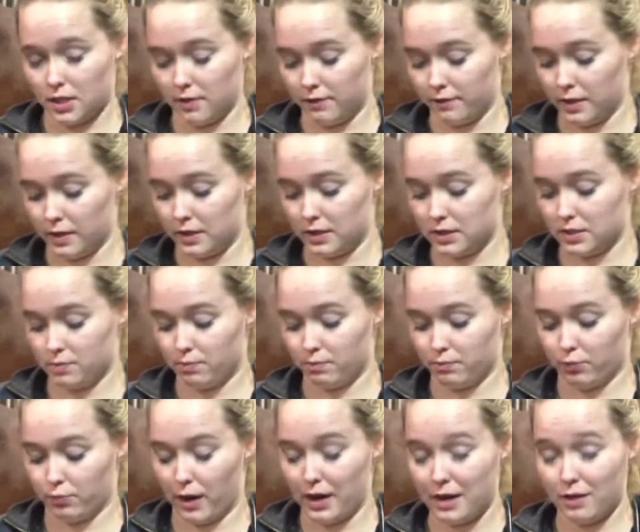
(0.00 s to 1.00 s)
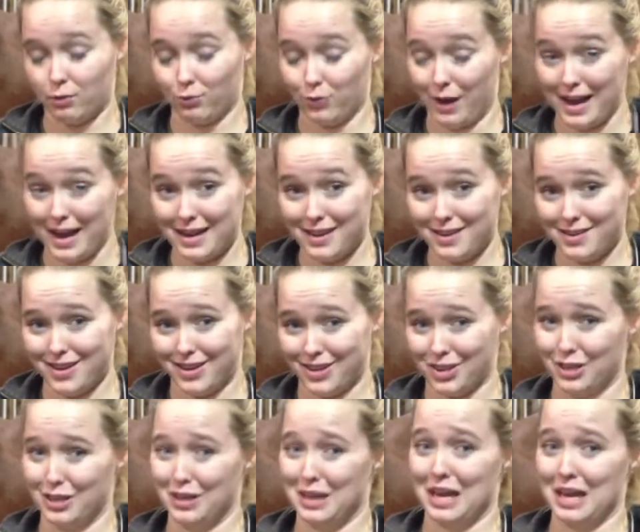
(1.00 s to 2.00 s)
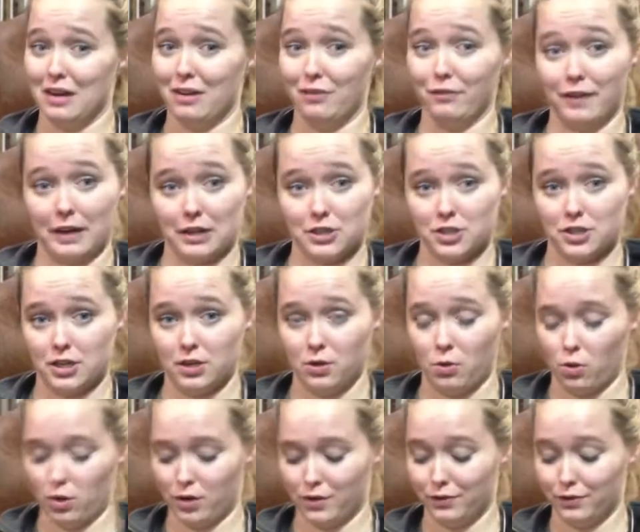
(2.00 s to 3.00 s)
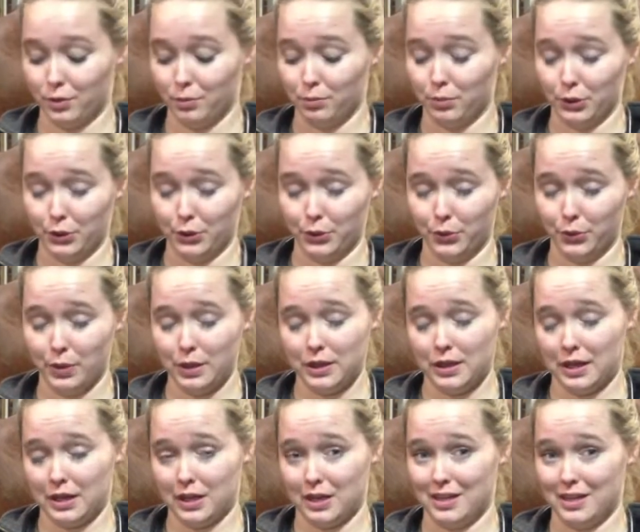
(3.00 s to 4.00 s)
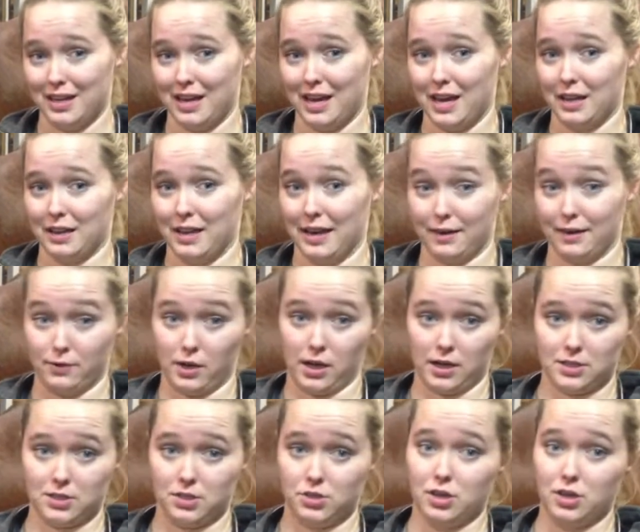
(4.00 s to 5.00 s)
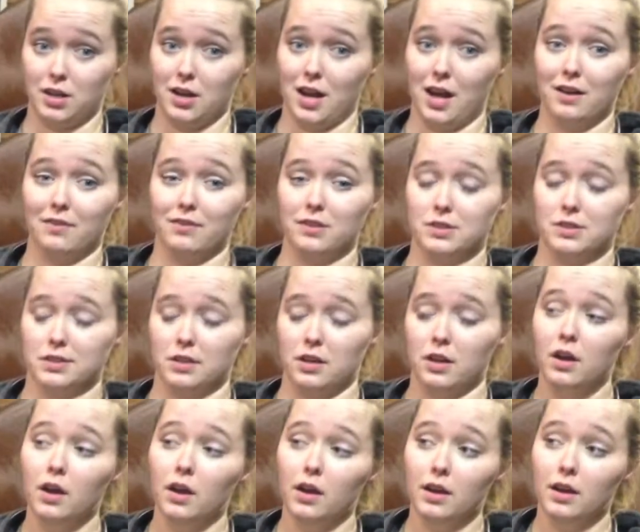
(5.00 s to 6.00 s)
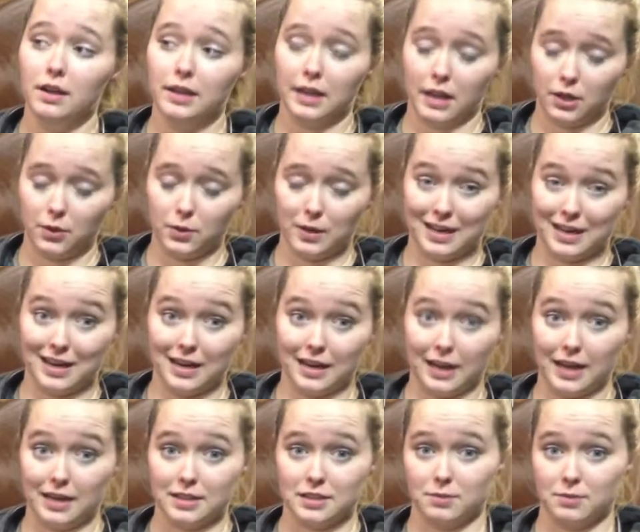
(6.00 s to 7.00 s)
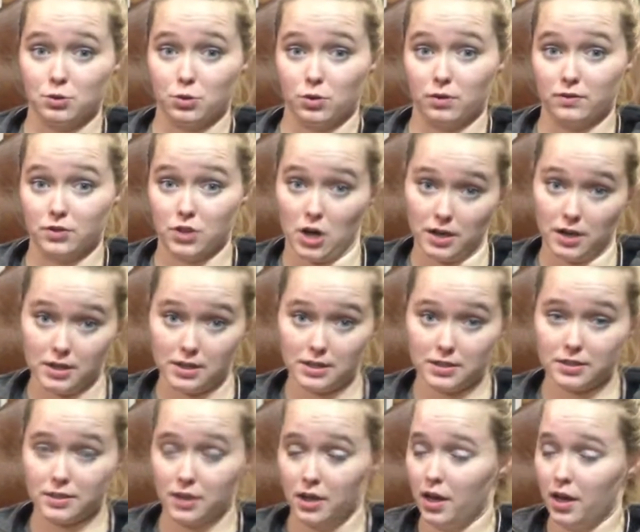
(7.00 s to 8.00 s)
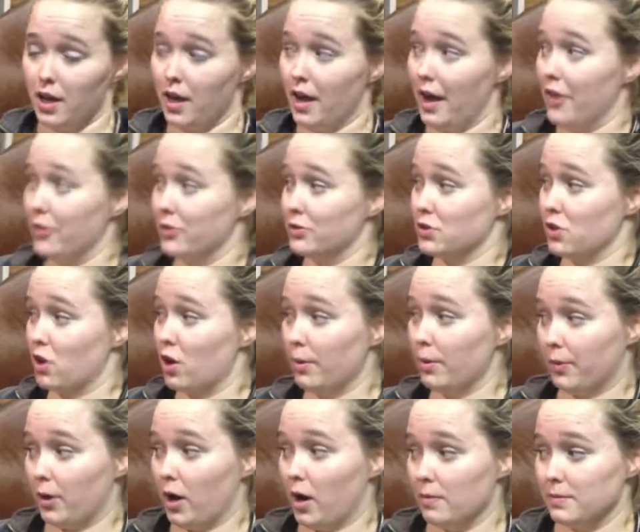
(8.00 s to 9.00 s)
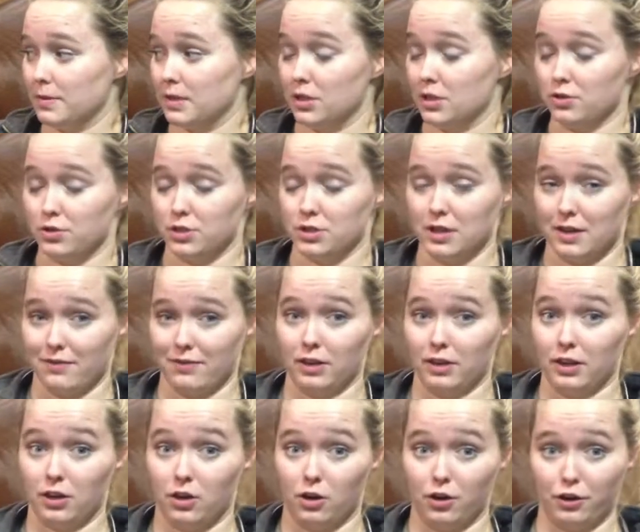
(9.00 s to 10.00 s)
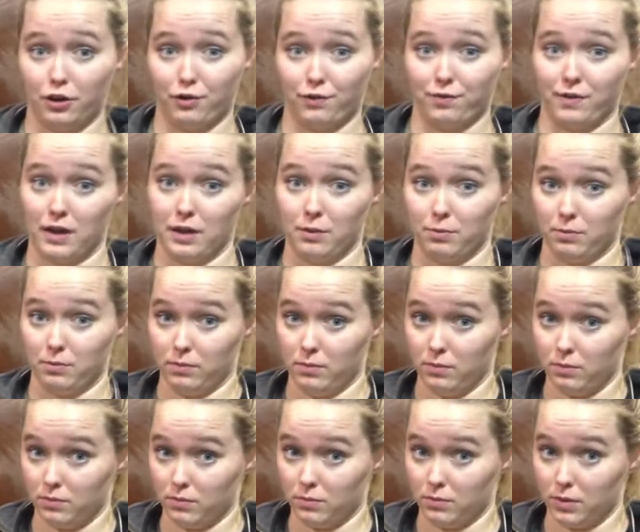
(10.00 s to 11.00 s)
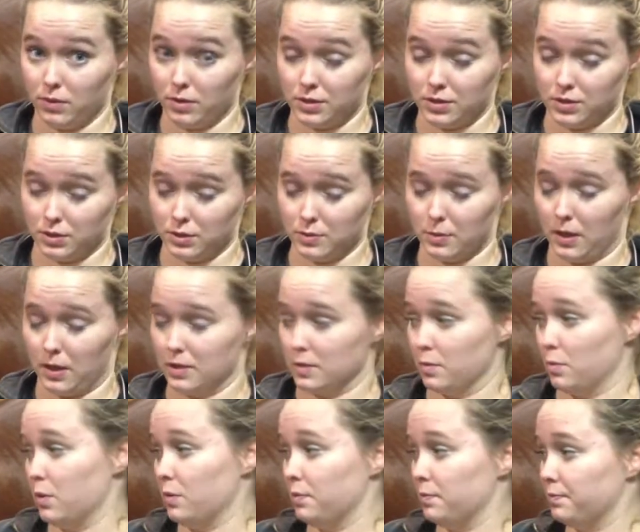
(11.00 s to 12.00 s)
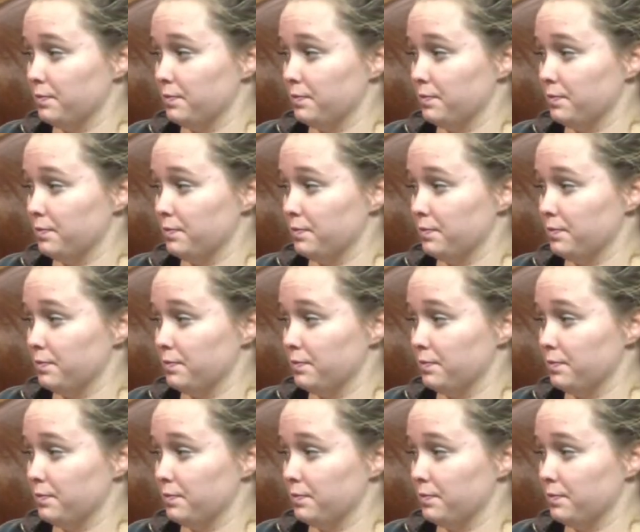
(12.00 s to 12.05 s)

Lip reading: If it's bright red, it could indicate an infection, or if they're blue, they could indicate lack of oxygen, and if it's yellow, it can indicate some sort of jaundice. And those are all problems, and you should definitely call your vet as soon as possible.